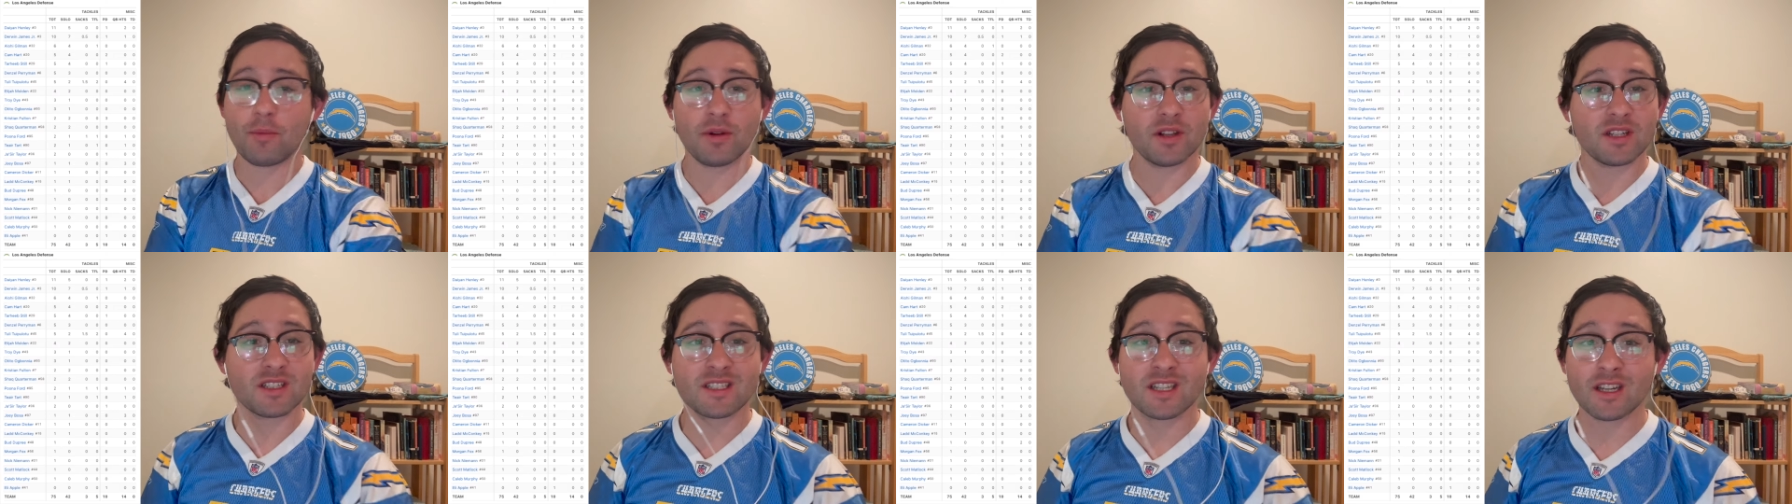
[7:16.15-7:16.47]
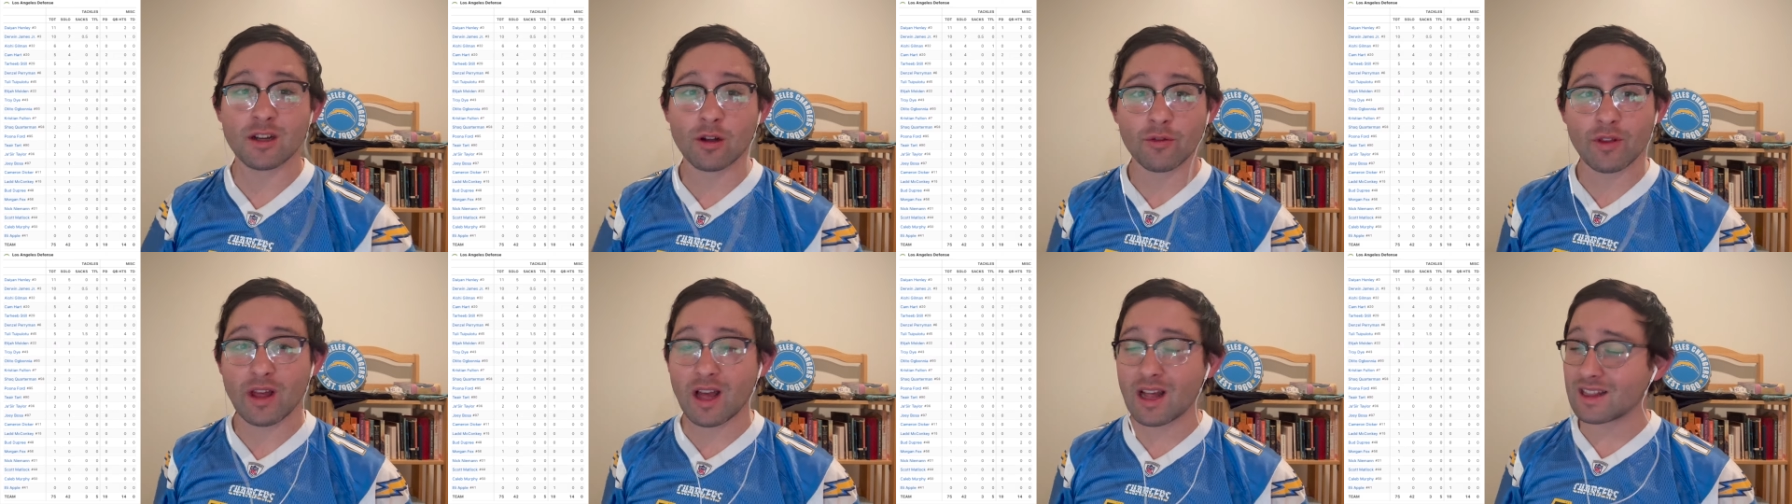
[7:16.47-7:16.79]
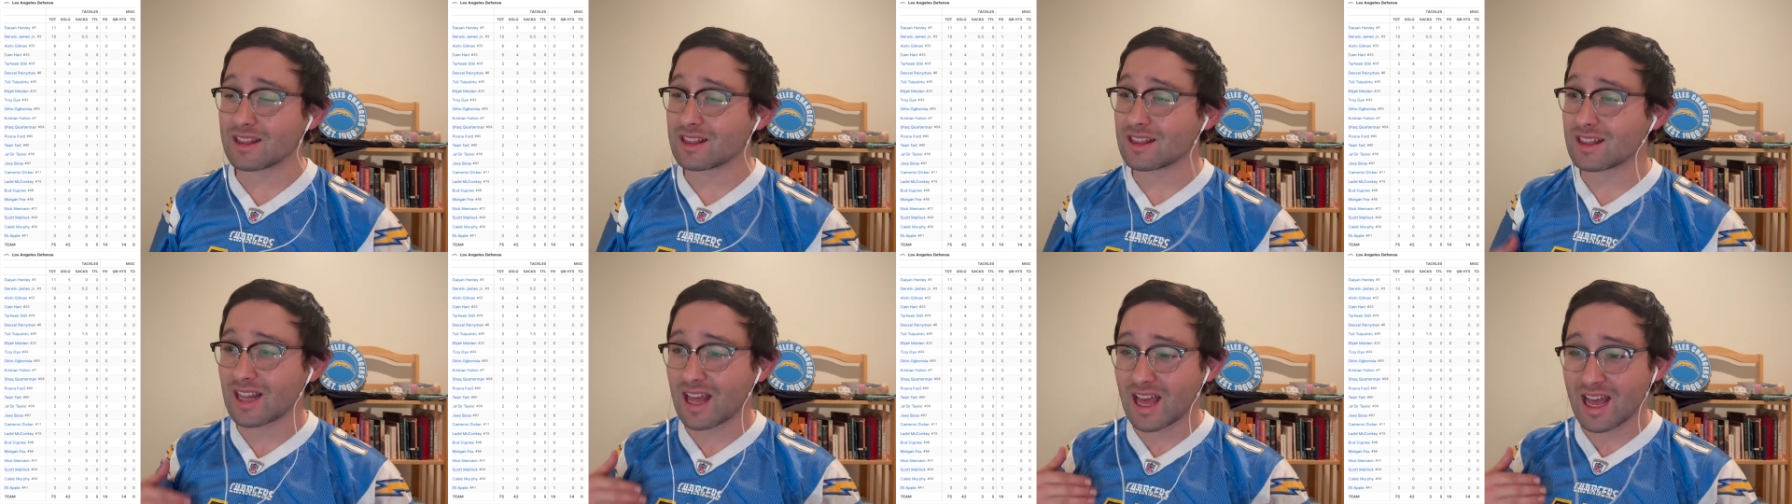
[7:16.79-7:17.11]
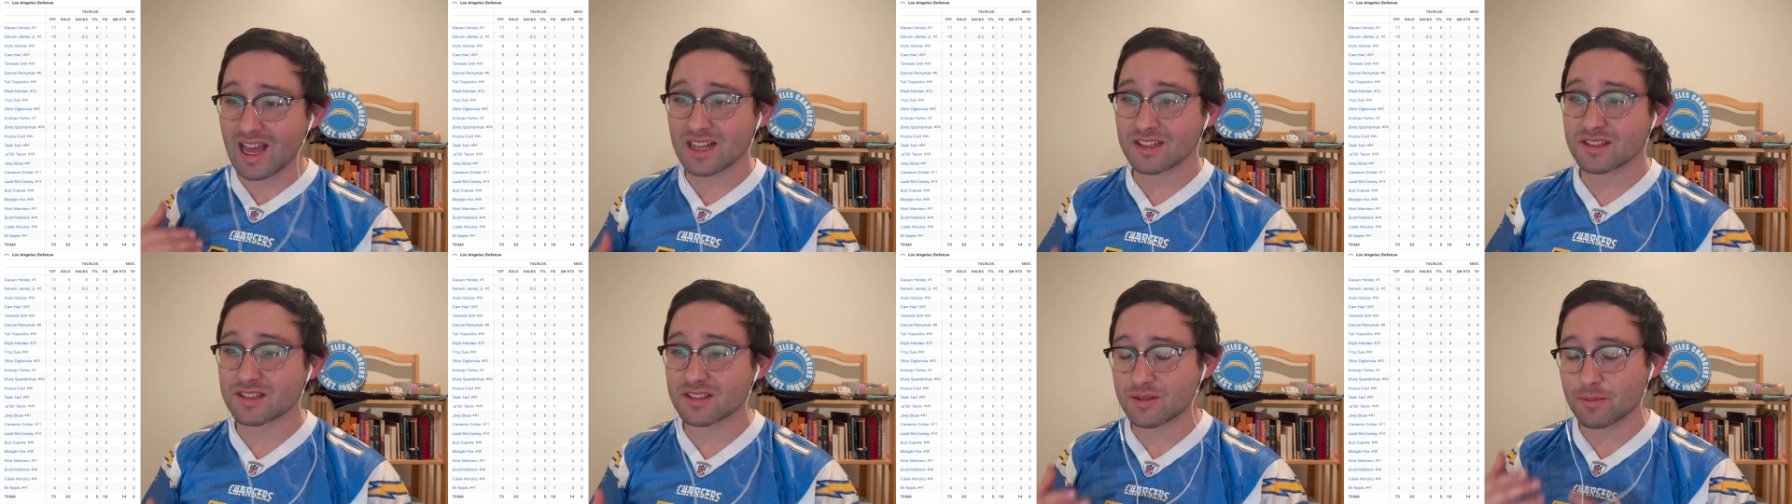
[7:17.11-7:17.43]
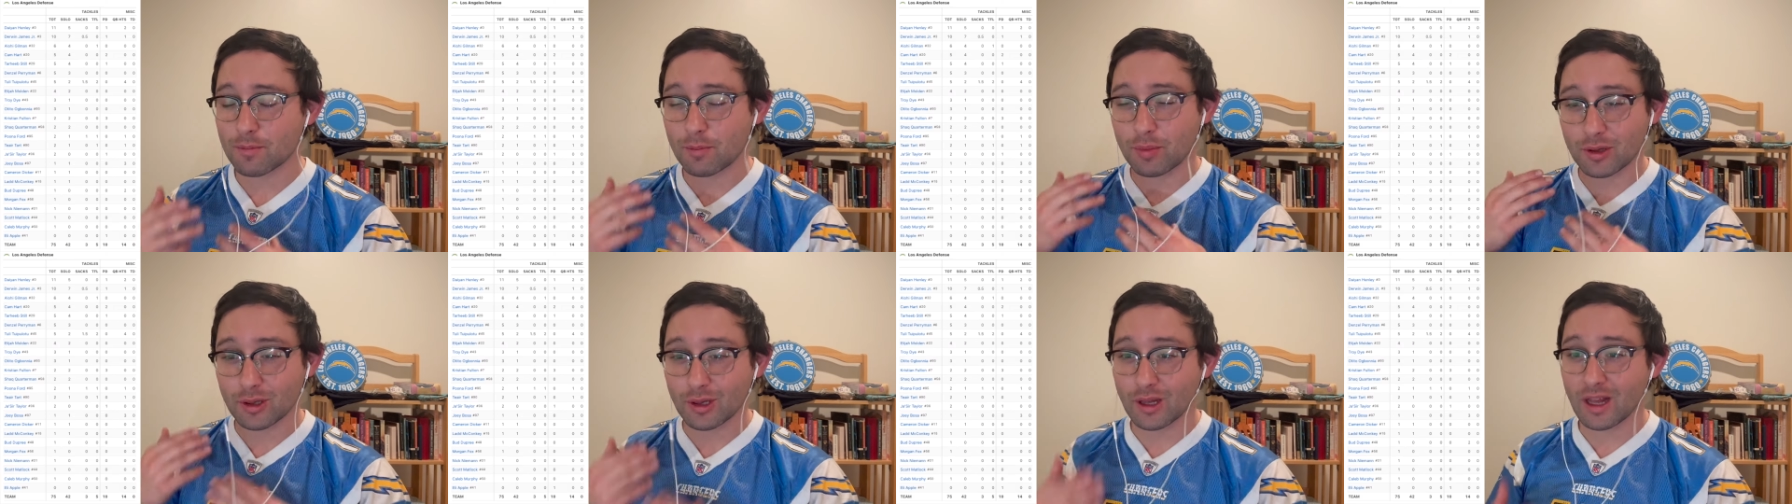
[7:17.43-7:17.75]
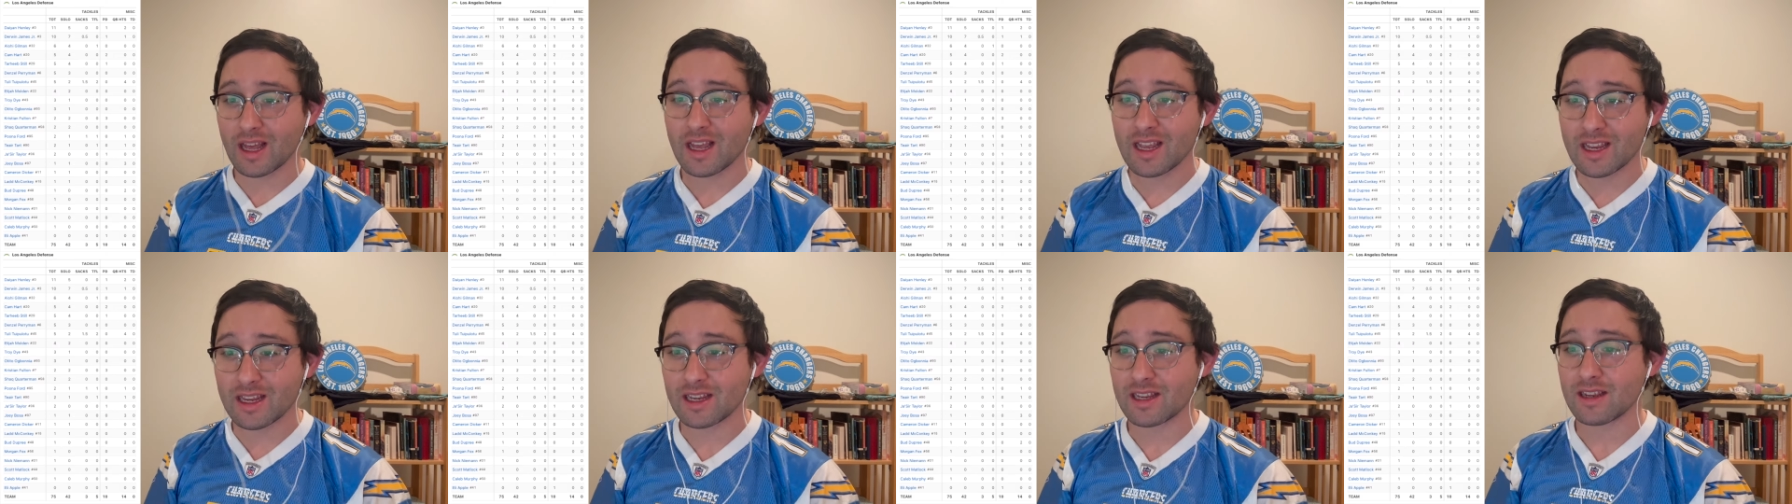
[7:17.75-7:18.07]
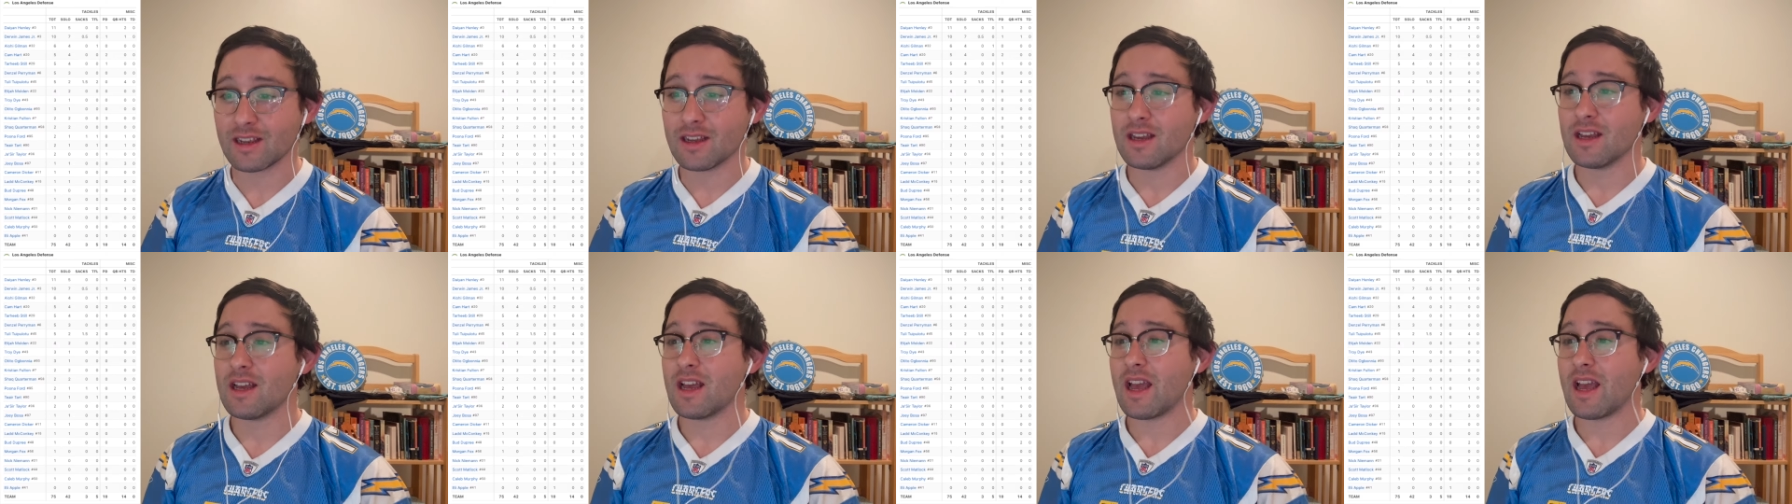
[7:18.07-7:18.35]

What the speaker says: until that last play.